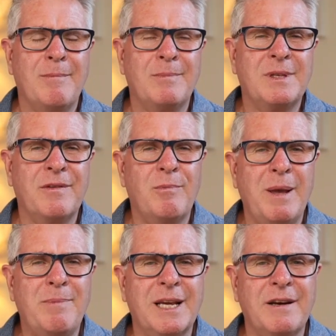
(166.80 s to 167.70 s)
Different
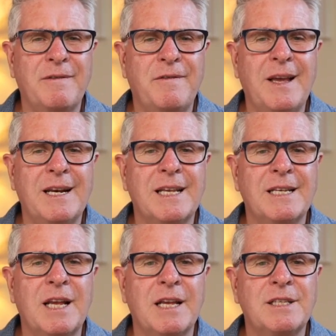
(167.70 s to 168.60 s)
people are going to feel it
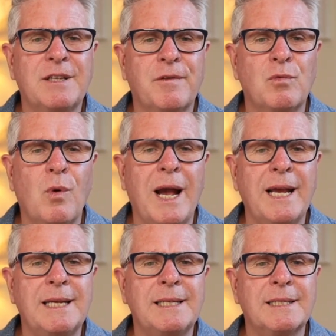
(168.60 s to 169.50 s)
in different
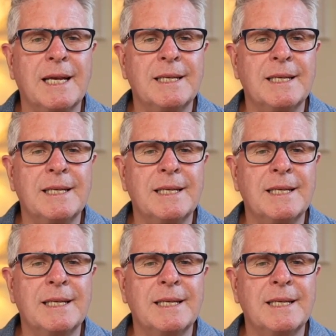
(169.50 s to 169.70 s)
ways.